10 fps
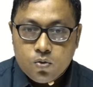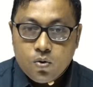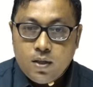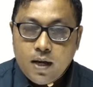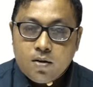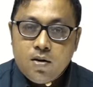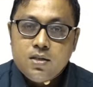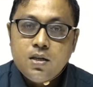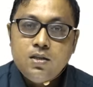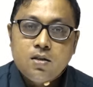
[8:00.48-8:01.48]
that
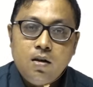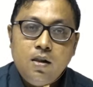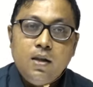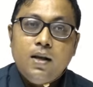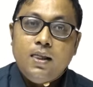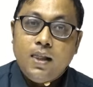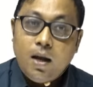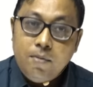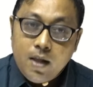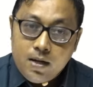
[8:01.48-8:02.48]
condition is called
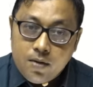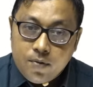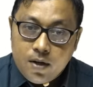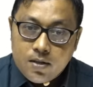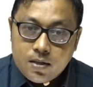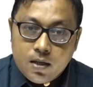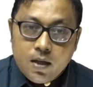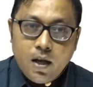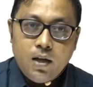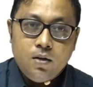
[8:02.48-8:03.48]
labella indifference,
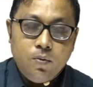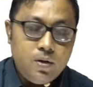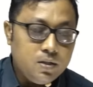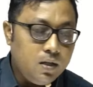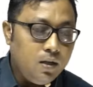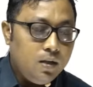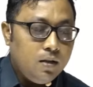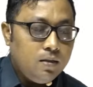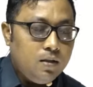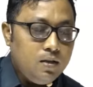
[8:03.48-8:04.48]
and we see
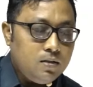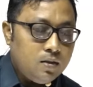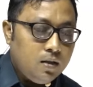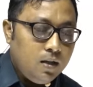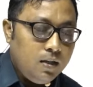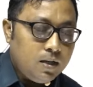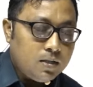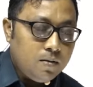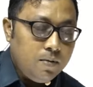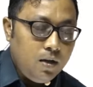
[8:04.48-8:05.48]
this in case
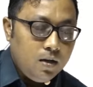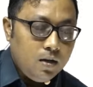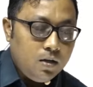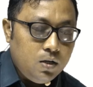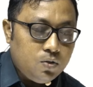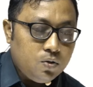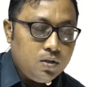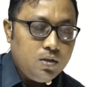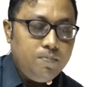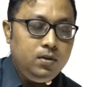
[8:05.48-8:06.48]
of the
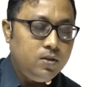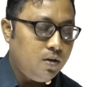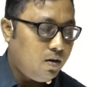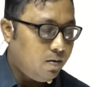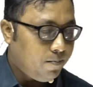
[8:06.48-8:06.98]
dissociative disorder.